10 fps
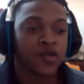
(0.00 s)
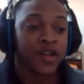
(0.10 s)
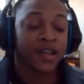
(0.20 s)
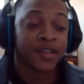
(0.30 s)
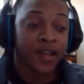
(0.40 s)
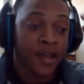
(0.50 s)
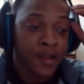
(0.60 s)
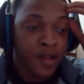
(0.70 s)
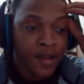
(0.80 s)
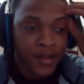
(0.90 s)
to an
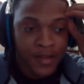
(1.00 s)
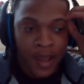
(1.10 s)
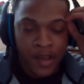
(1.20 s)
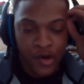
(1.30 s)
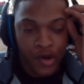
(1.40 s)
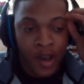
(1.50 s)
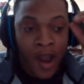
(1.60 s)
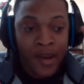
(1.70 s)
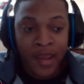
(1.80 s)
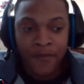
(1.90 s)
extent that your
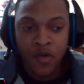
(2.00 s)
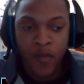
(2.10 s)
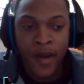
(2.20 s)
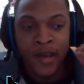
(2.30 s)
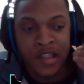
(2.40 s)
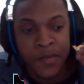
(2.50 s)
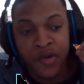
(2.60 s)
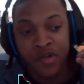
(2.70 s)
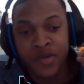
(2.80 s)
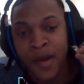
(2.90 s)
God-given right is to
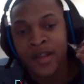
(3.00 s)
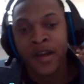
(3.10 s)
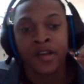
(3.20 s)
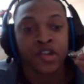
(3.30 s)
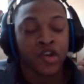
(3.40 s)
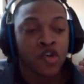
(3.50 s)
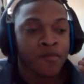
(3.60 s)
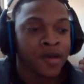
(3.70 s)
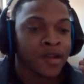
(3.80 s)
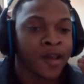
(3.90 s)
be respected as a
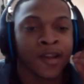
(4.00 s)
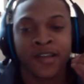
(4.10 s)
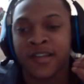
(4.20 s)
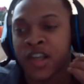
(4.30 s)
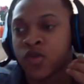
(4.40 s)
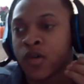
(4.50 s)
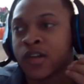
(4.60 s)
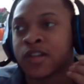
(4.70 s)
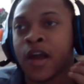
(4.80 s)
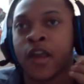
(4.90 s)
human, in a sense
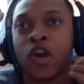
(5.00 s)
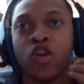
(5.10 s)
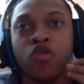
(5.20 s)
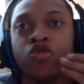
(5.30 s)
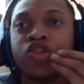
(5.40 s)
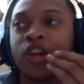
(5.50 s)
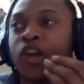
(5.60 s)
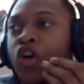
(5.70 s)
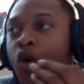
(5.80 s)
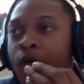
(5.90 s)
where it's like you
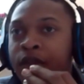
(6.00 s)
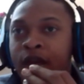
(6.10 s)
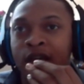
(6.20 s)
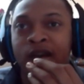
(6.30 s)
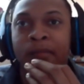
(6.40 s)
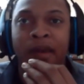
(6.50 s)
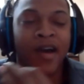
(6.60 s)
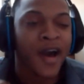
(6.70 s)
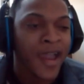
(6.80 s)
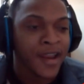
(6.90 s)
shouldn't go and commit
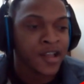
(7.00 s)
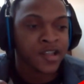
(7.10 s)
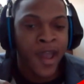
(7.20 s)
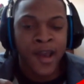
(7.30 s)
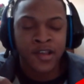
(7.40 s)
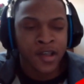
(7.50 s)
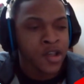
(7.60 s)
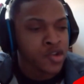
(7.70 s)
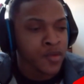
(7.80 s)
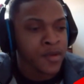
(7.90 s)
heinous acts
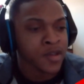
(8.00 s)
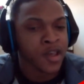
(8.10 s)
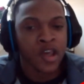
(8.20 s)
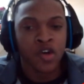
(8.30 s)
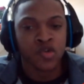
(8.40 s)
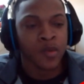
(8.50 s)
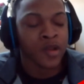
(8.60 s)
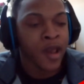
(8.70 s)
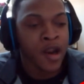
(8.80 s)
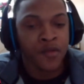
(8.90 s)
against humans, like kill
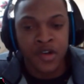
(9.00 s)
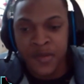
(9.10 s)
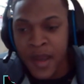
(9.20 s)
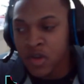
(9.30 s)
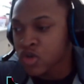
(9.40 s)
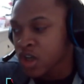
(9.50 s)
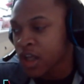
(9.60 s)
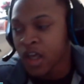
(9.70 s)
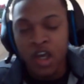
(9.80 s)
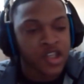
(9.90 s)
someone. Like, out of respect, you
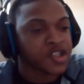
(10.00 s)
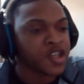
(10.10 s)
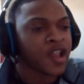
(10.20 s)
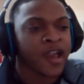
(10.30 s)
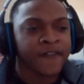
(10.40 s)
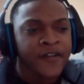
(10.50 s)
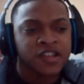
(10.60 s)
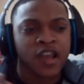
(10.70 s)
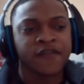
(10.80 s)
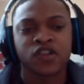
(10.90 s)
shouldn't see, like, let's say if